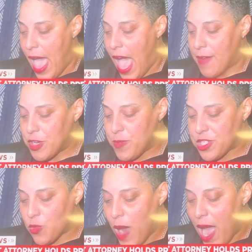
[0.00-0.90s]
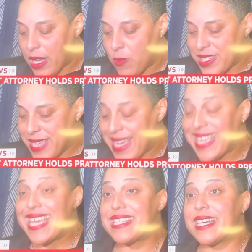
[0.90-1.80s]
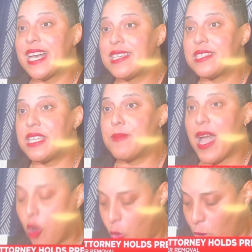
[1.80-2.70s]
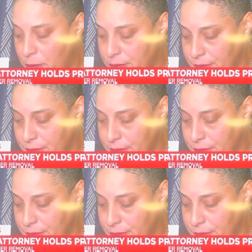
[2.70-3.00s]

after Mr. Riley was taken into custody by a court,